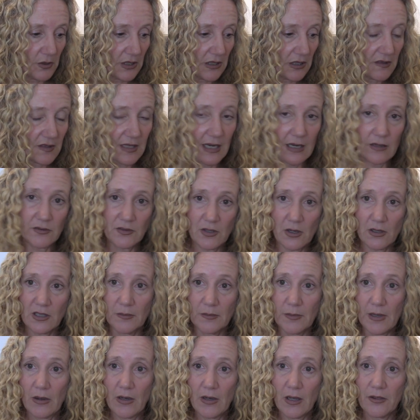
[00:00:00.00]
we can talk
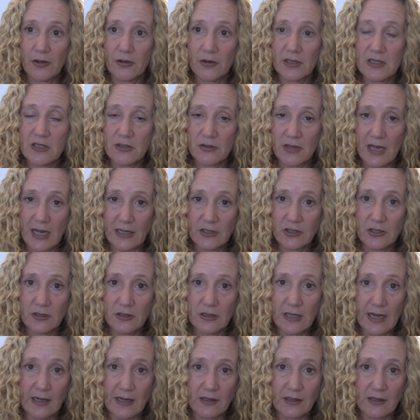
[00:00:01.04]
about other international